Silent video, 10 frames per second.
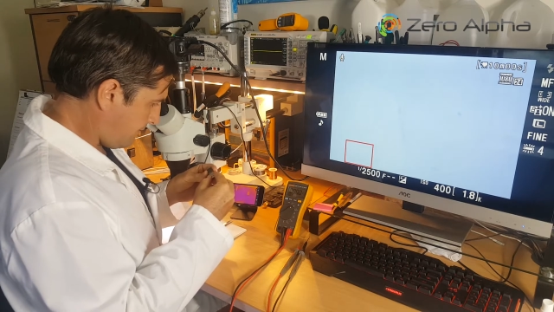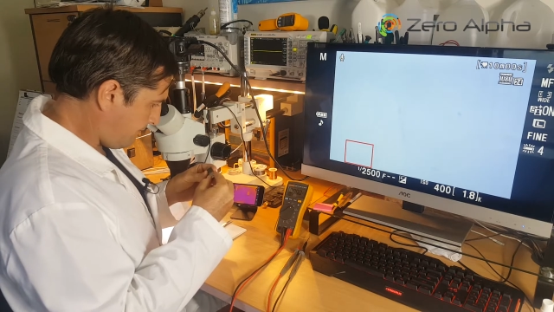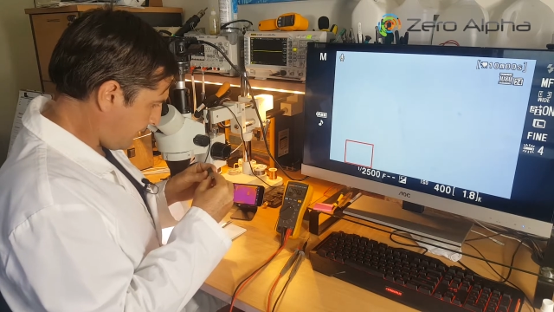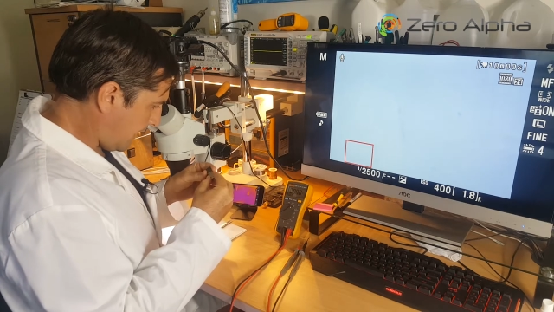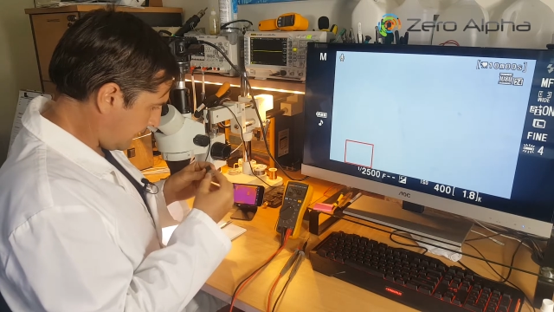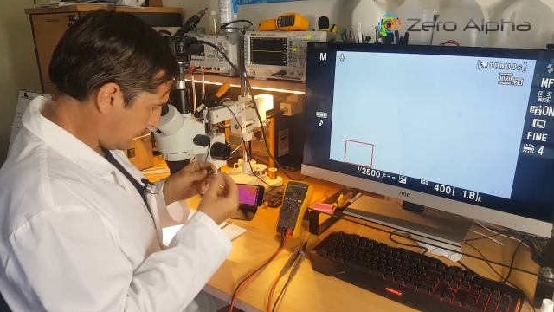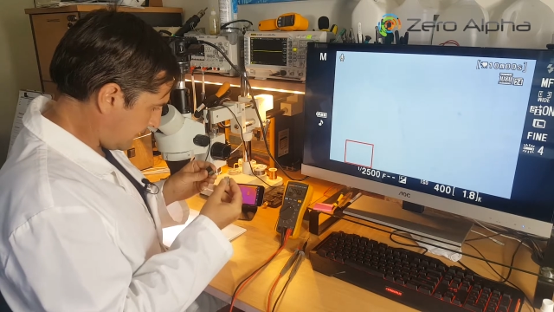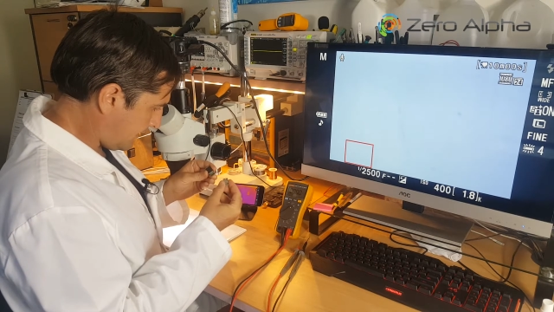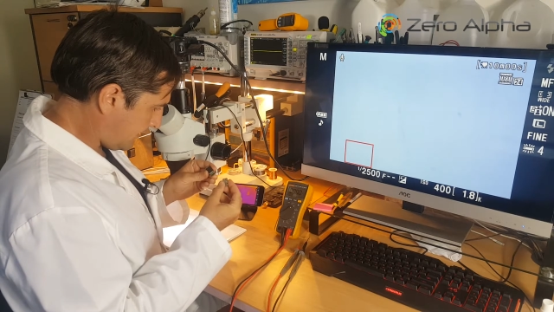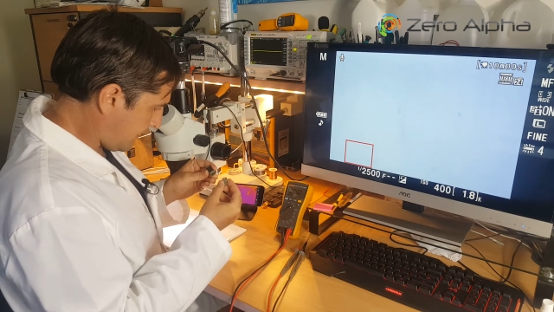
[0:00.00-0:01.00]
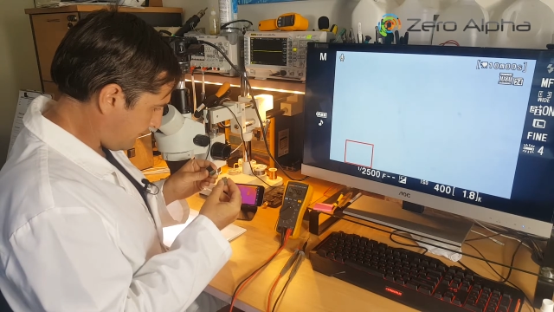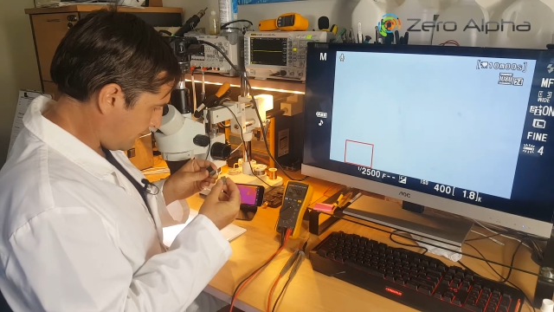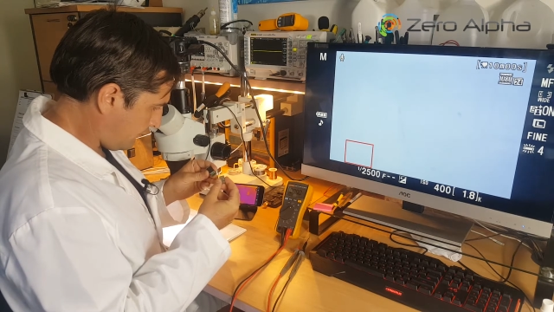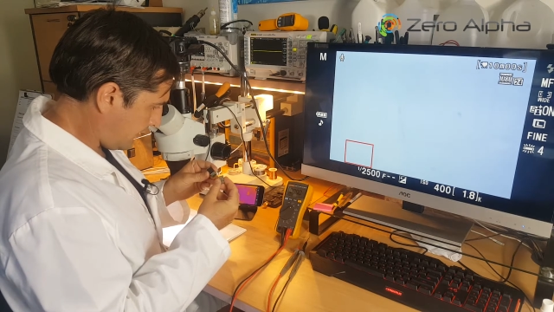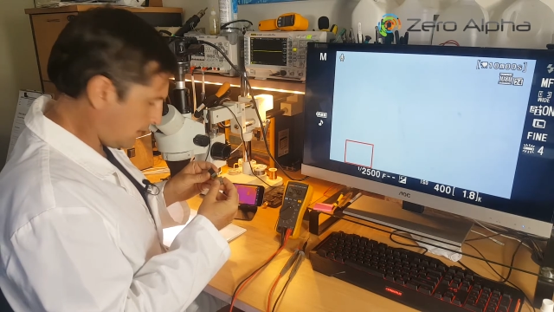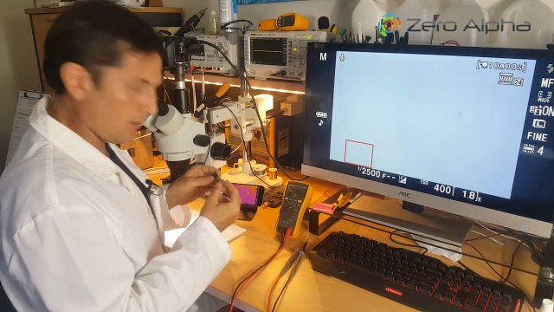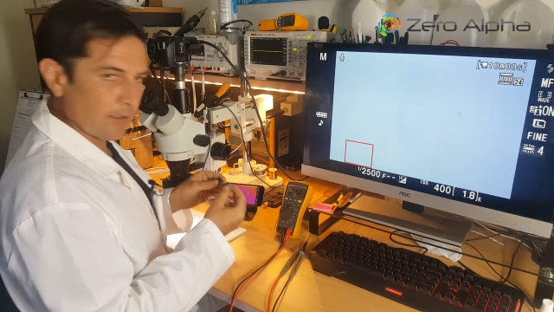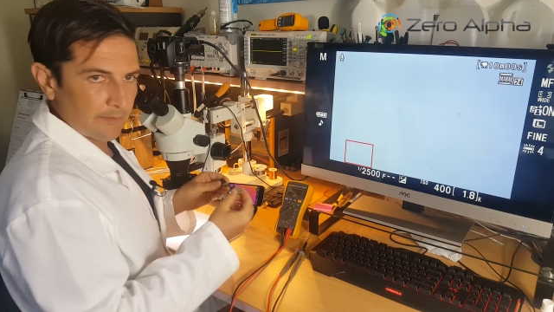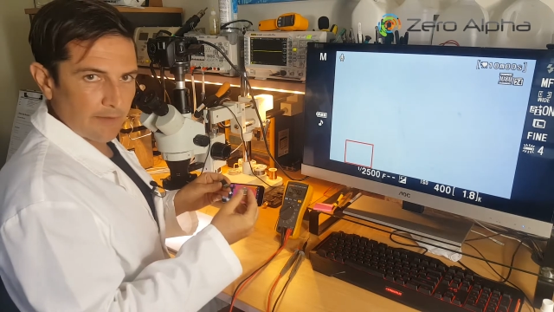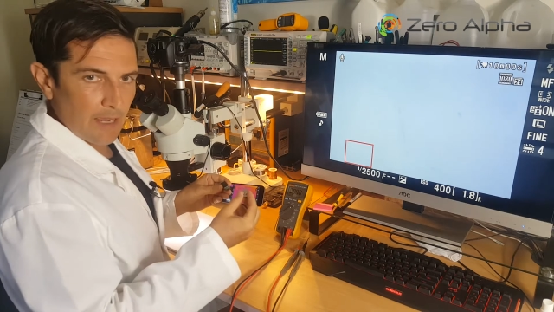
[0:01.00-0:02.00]
but it's ended up doing a
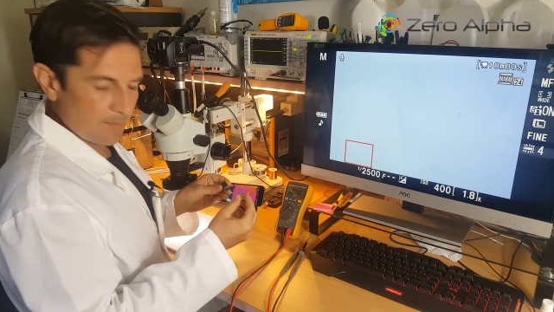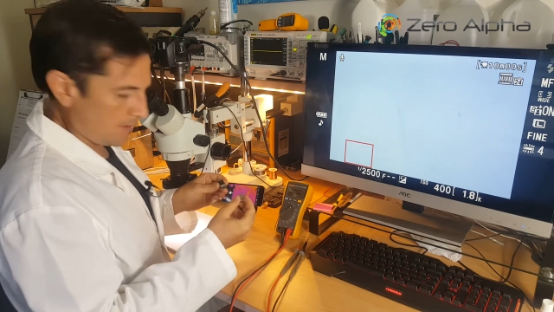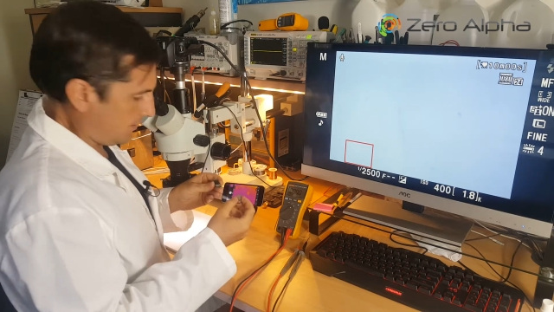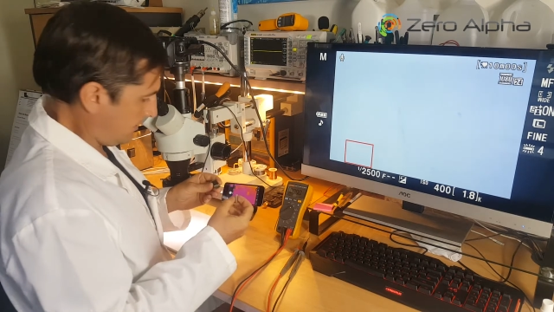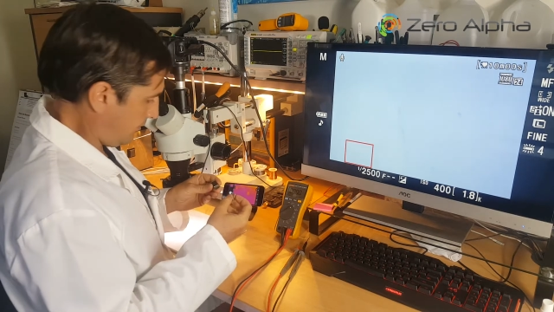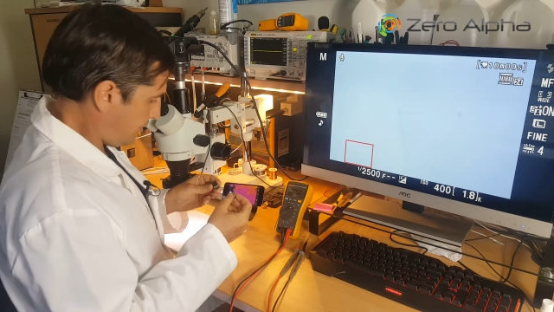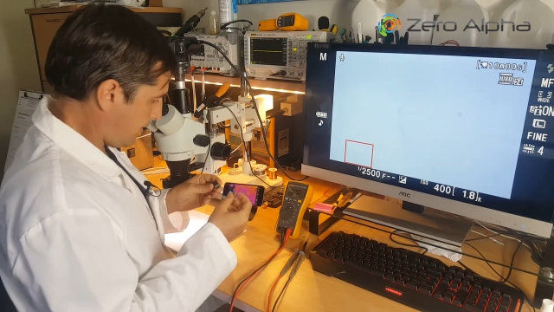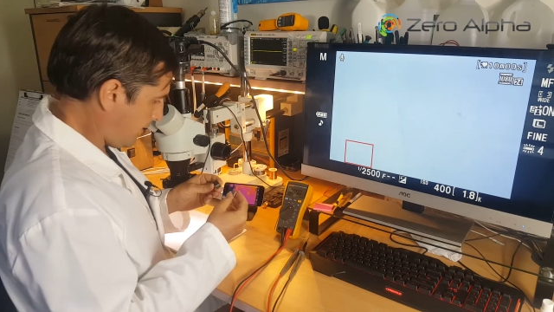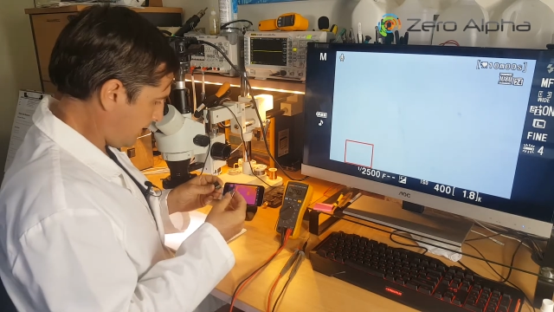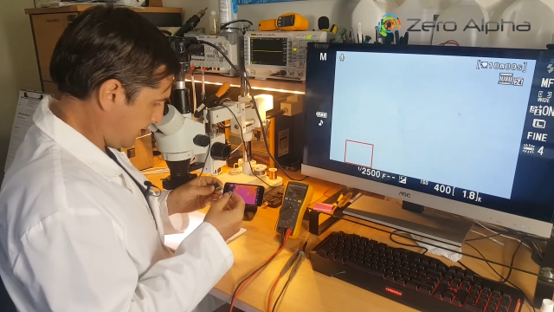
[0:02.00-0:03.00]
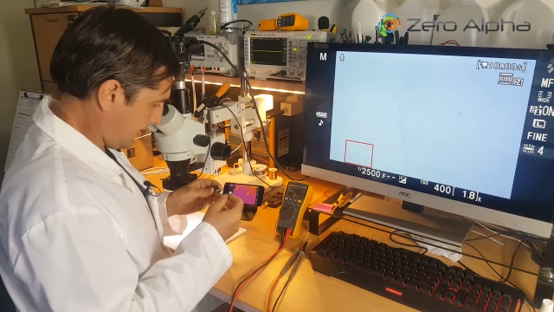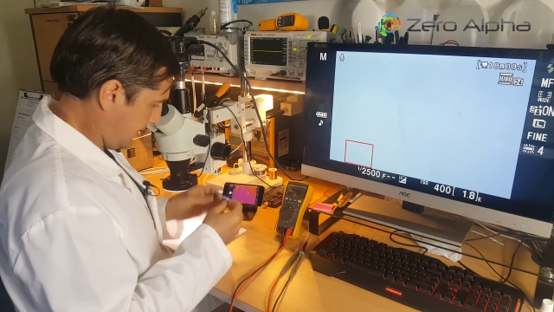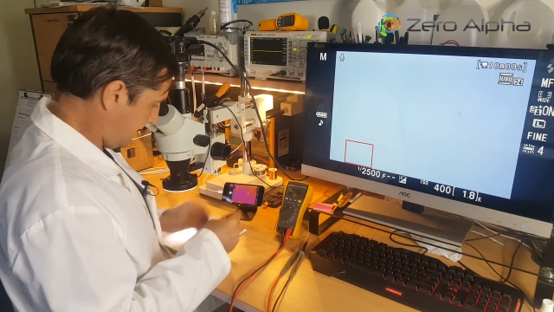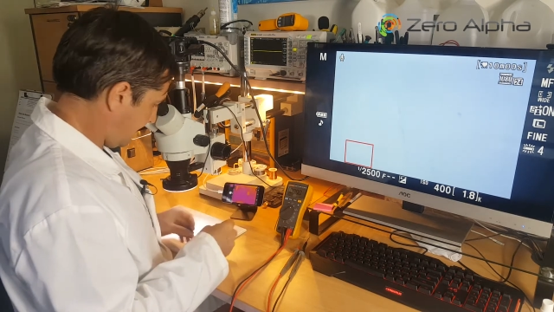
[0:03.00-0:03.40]
lot of damage in the process.